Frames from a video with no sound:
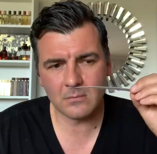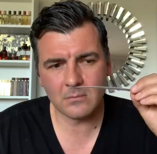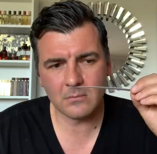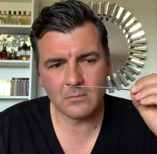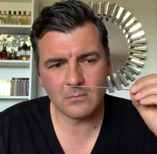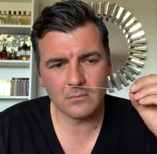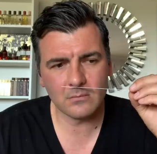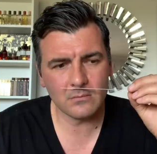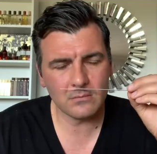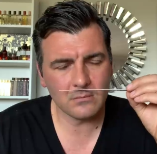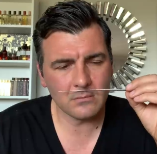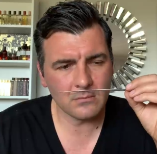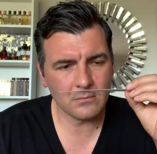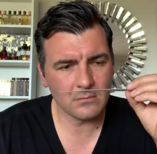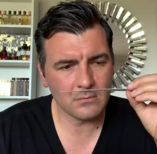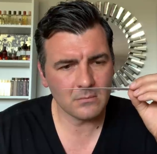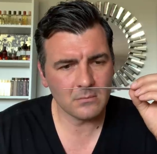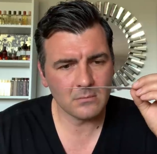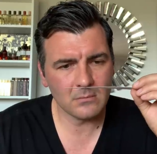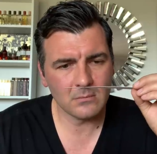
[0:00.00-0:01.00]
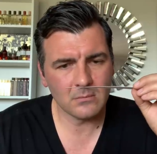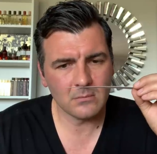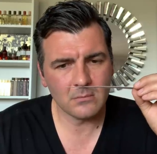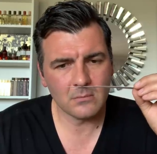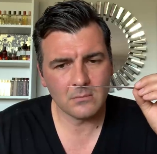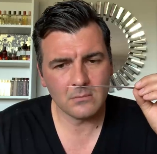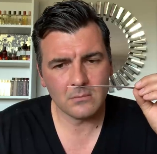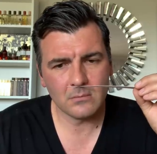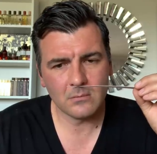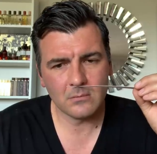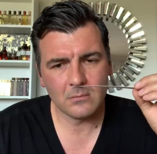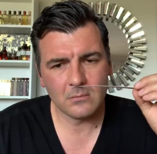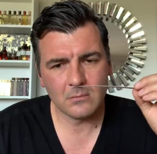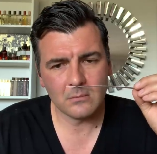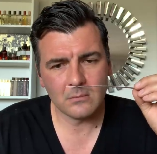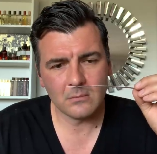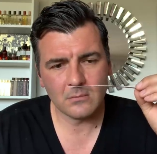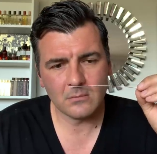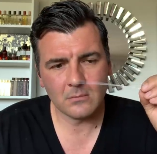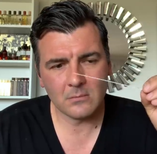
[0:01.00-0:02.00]

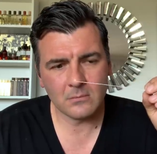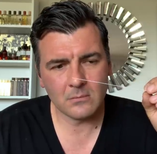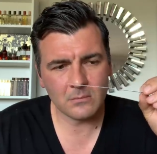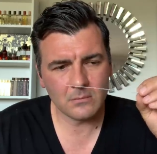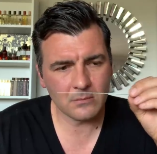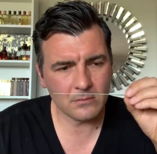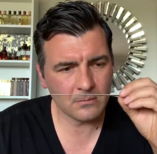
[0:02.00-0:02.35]
Nobody speaks.